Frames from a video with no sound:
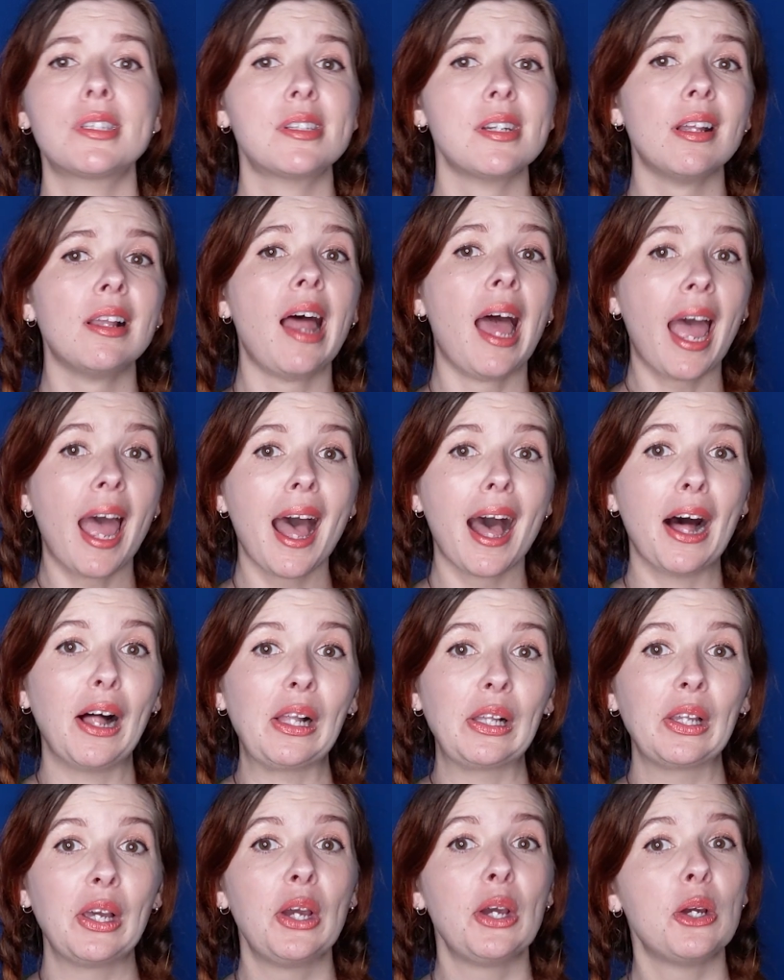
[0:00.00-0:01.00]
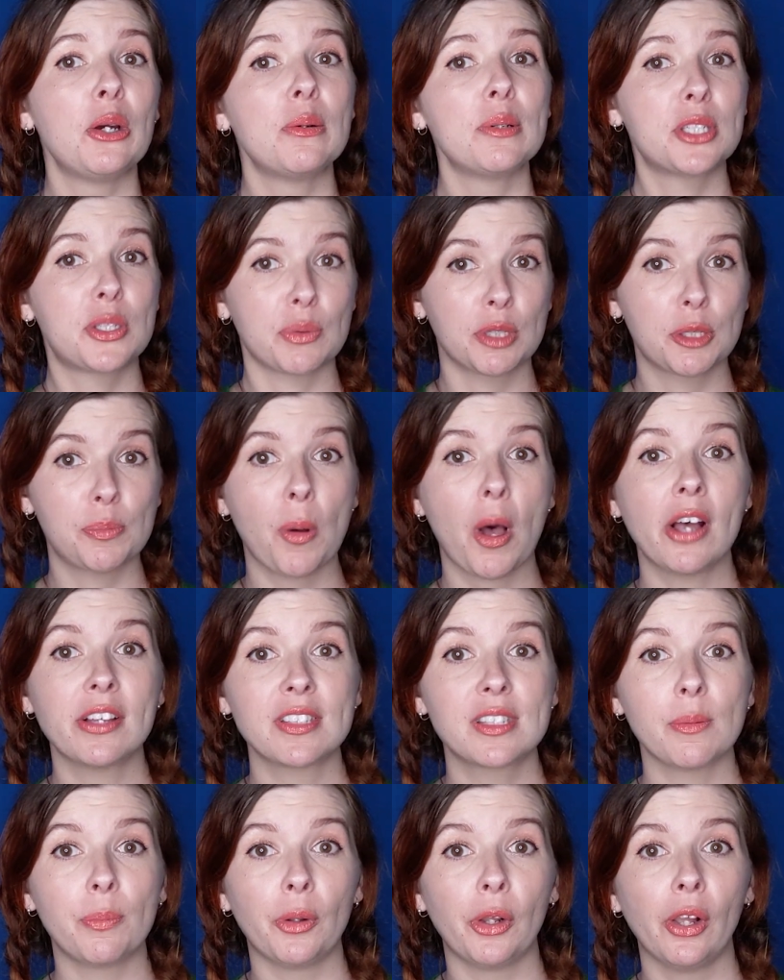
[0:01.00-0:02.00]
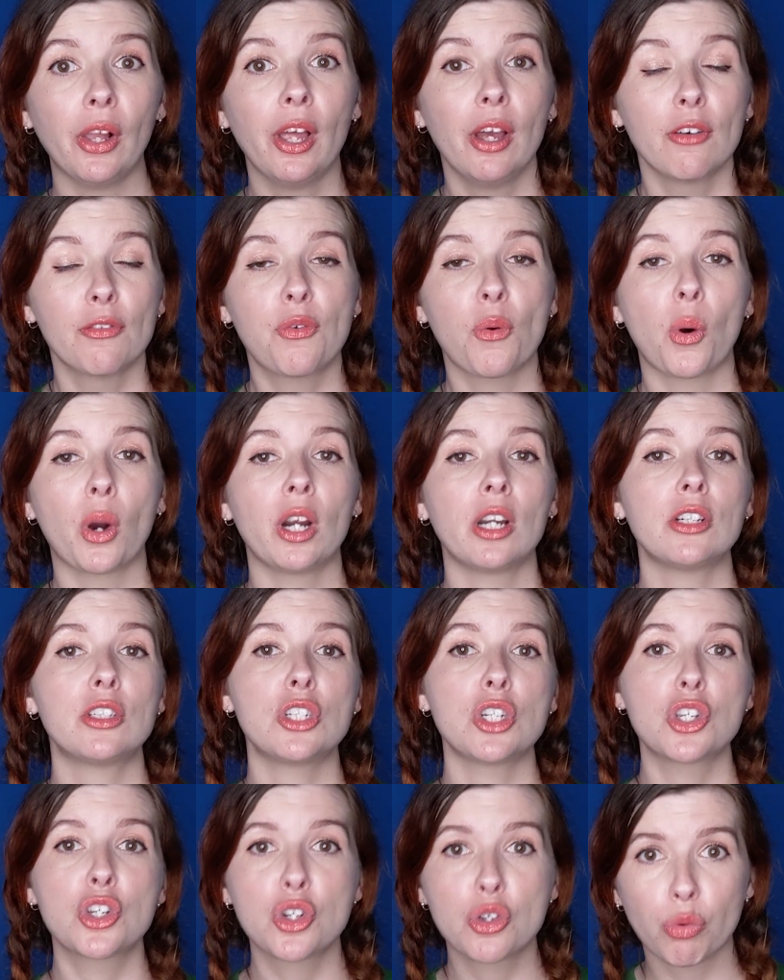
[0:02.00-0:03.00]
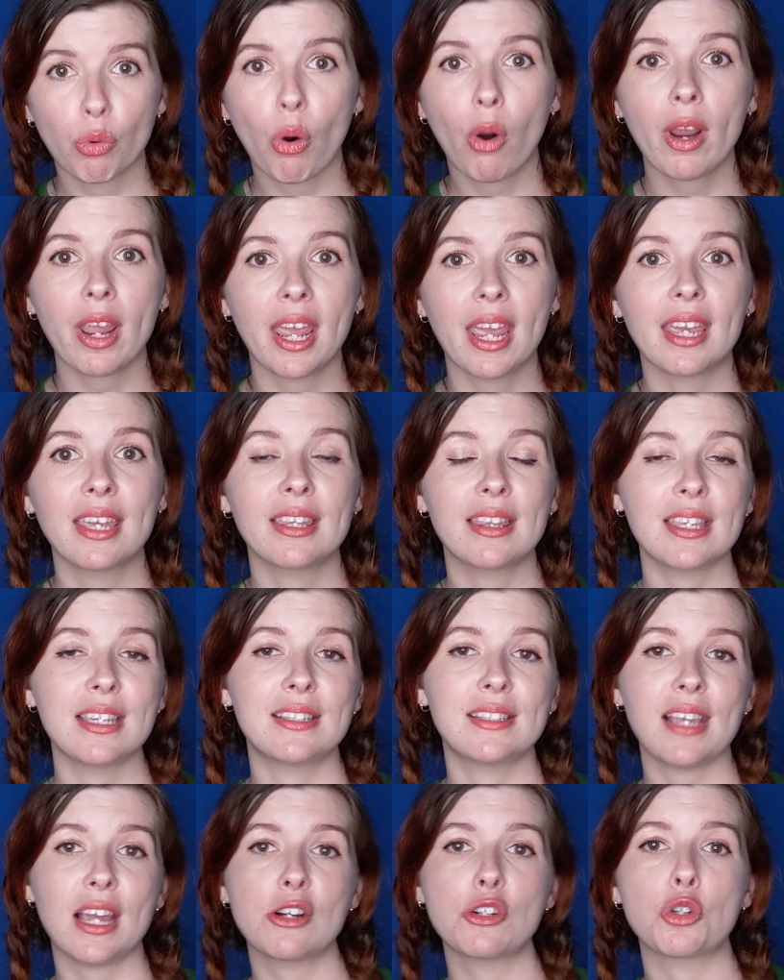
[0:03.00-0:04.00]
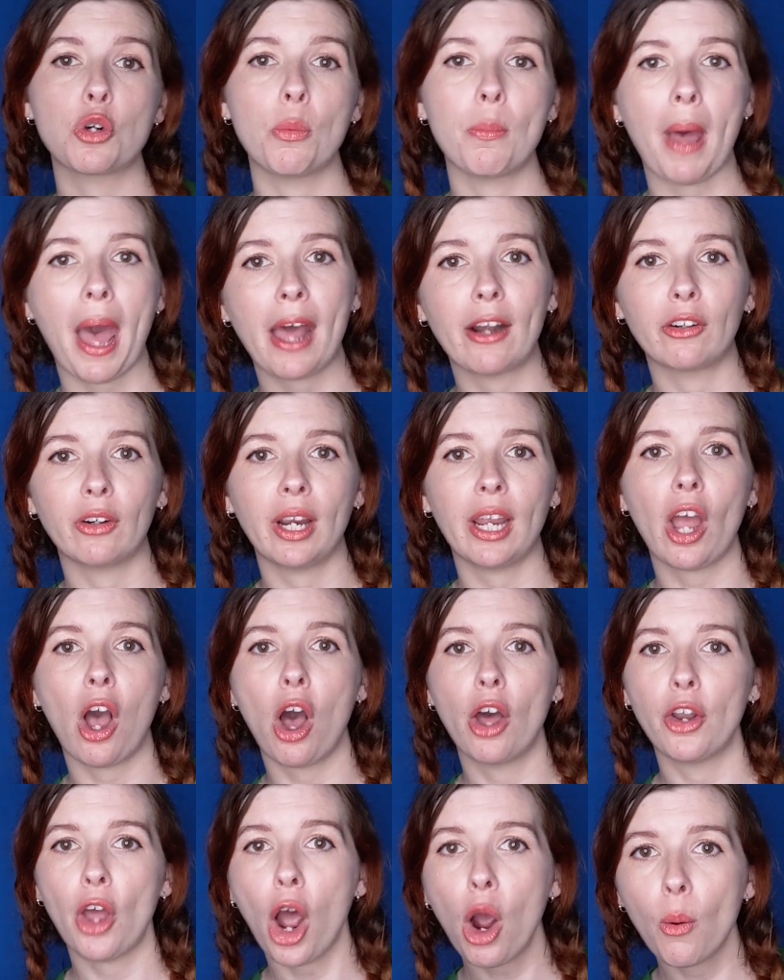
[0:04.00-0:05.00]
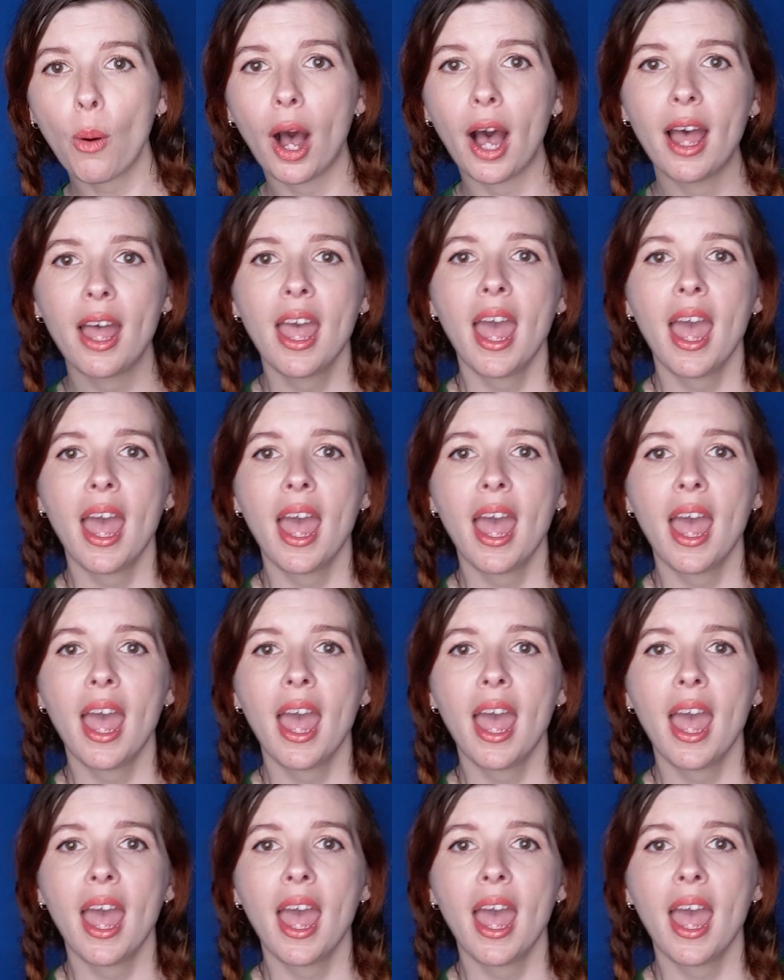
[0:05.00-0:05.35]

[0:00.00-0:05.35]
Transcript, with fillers: still Hal who was responsible for destroying the central battery on Oa